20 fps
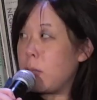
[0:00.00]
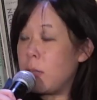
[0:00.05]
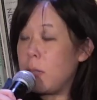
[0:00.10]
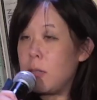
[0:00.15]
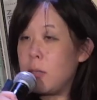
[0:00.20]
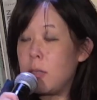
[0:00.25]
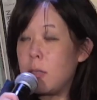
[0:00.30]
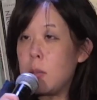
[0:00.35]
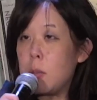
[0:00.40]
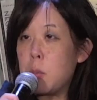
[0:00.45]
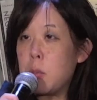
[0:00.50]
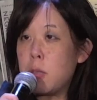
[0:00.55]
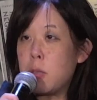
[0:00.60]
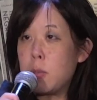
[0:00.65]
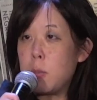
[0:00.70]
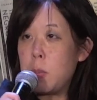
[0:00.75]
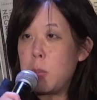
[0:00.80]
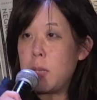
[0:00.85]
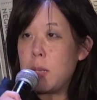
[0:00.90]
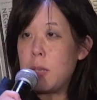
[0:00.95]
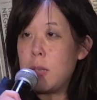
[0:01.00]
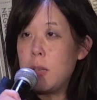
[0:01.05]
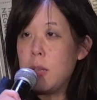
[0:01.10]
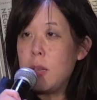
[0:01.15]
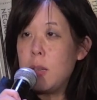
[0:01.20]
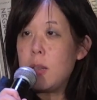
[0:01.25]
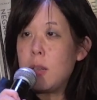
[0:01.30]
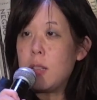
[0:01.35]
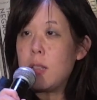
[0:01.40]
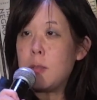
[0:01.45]
symbol, but
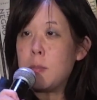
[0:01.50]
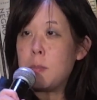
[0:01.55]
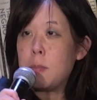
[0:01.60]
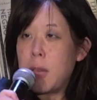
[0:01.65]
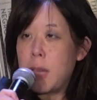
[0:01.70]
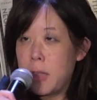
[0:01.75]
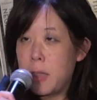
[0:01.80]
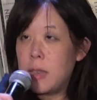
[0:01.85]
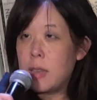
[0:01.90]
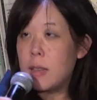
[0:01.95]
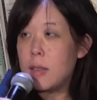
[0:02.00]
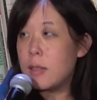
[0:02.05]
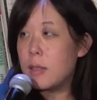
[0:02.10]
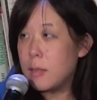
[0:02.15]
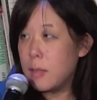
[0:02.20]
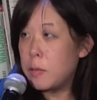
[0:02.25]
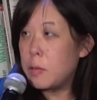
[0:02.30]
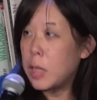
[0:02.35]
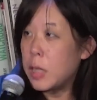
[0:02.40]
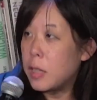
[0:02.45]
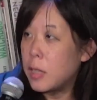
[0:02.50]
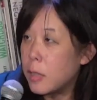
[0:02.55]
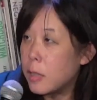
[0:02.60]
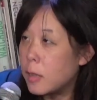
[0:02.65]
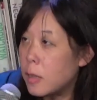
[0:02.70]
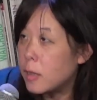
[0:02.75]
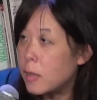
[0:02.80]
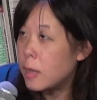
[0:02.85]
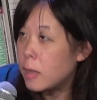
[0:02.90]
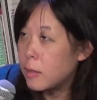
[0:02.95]
I think living
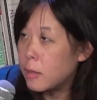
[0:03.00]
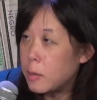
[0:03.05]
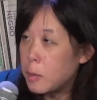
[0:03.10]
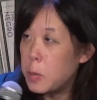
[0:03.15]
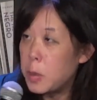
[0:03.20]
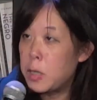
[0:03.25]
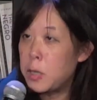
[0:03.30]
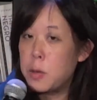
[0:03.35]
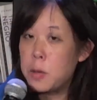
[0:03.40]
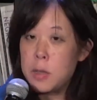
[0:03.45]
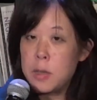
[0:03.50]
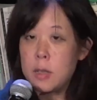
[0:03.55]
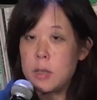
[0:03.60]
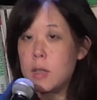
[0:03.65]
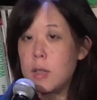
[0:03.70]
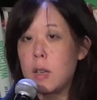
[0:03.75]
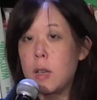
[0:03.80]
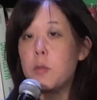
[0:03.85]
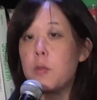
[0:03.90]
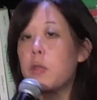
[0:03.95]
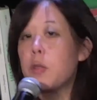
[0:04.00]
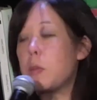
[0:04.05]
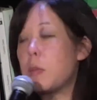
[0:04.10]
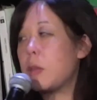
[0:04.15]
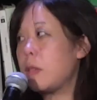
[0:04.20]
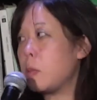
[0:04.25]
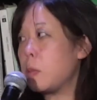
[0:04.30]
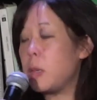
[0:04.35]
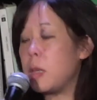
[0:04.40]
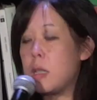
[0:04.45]
here as somebody who didn't come from
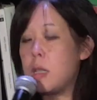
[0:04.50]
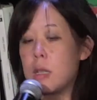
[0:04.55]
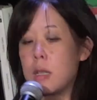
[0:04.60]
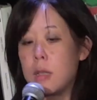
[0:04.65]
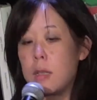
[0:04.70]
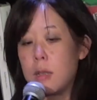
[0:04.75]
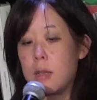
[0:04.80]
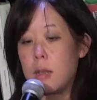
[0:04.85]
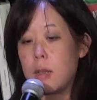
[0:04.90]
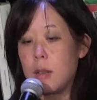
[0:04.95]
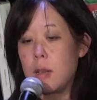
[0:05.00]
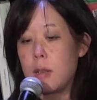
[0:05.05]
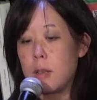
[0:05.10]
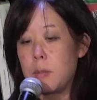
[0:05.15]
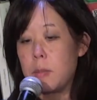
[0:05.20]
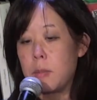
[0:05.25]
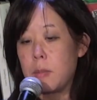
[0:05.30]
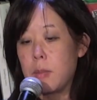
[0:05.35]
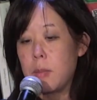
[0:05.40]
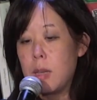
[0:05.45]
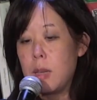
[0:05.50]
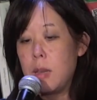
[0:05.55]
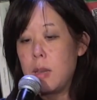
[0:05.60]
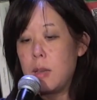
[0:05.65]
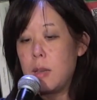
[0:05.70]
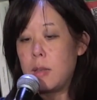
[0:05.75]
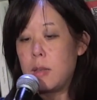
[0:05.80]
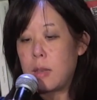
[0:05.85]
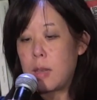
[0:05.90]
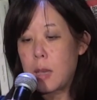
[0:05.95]
this region,
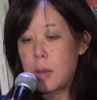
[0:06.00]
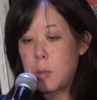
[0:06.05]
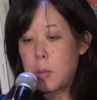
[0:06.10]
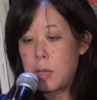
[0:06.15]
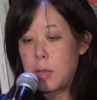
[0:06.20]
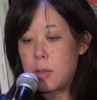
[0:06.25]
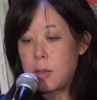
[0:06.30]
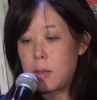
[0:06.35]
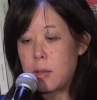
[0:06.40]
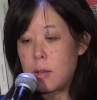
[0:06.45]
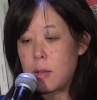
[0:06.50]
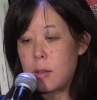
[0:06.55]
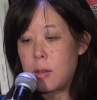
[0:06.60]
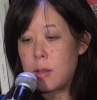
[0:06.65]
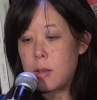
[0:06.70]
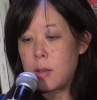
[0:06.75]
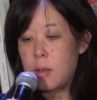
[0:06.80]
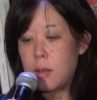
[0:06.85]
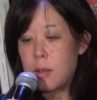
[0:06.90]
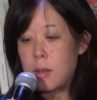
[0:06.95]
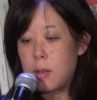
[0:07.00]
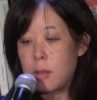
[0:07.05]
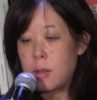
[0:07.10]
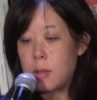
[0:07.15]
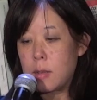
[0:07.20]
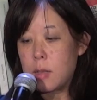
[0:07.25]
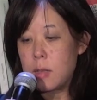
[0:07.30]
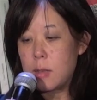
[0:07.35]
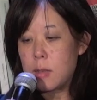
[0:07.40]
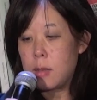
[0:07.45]
salmon are
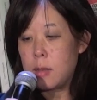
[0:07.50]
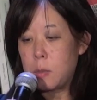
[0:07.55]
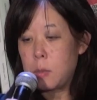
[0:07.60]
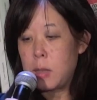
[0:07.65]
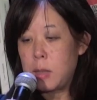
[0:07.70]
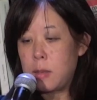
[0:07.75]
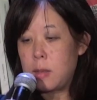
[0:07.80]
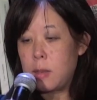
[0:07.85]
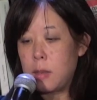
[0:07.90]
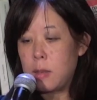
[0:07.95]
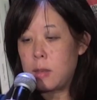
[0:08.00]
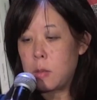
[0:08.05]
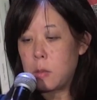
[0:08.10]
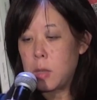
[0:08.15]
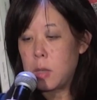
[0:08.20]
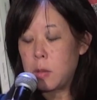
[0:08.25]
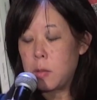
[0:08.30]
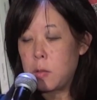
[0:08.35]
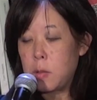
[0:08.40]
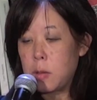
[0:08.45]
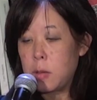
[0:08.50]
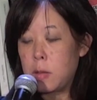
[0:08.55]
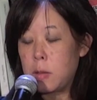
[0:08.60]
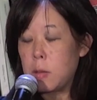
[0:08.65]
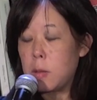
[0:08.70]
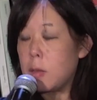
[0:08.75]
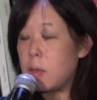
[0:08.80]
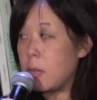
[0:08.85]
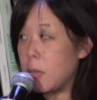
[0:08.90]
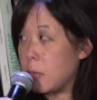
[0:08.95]
such a species that we can feel
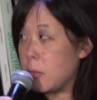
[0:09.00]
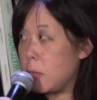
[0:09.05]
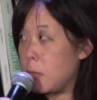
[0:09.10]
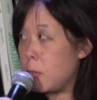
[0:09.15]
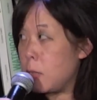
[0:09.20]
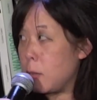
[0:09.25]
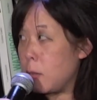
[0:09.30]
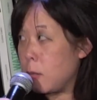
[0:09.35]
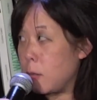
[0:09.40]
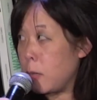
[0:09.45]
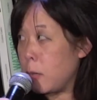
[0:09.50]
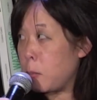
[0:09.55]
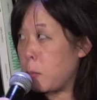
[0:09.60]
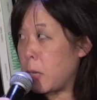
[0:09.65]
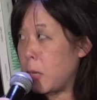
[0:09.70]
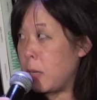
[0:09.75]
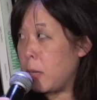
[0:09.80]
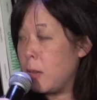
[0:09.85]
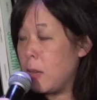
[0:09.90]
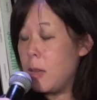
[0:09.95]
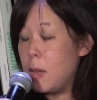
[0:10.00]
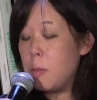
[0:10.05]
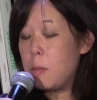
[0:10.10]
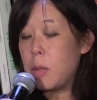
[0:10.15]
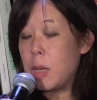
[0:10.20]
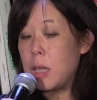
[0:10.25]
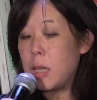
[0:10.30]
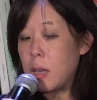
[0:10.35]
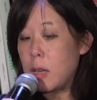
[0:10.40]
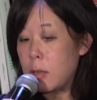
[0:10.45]
so connected to. Like
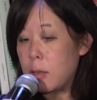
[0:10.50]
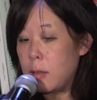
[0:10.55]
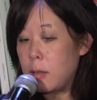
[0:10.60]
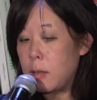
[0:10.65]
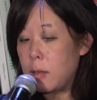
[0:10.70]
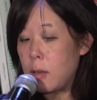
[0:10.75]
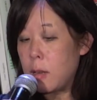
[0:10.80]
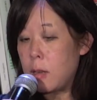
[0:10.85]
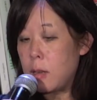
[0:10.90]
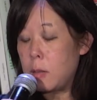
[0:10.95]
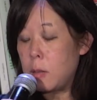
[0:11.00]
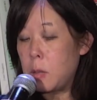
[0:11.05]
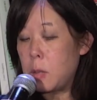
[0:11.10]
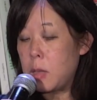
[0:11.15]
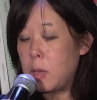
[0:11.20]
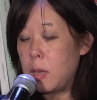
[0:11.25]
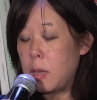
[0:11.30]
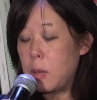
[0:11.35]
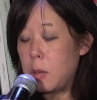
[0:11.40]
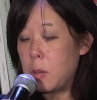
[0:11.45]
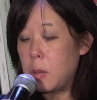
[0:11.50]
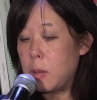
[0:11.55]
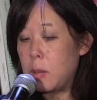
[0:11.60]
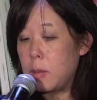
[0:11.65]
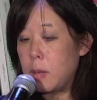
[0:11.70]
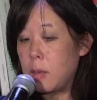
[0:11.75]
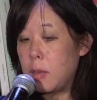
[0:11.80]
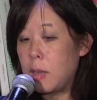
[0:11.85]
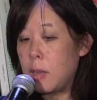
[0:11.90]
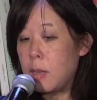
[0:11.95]
my young son, when he
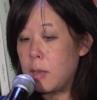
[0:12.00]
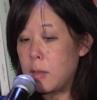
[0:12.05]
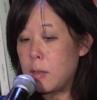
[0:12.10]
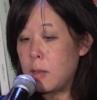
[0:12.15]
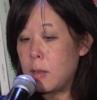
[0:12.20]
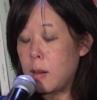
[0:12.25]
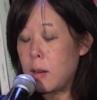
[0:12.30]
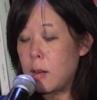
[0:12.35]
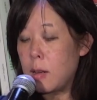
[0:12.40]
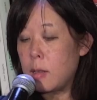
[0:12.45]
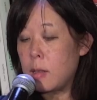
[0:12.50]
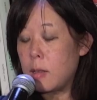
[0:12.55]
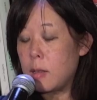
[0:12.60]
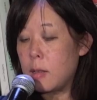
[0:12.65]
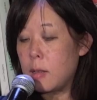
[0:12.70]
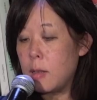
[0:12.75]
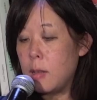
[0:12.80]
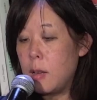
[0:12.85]
was in kindergarten,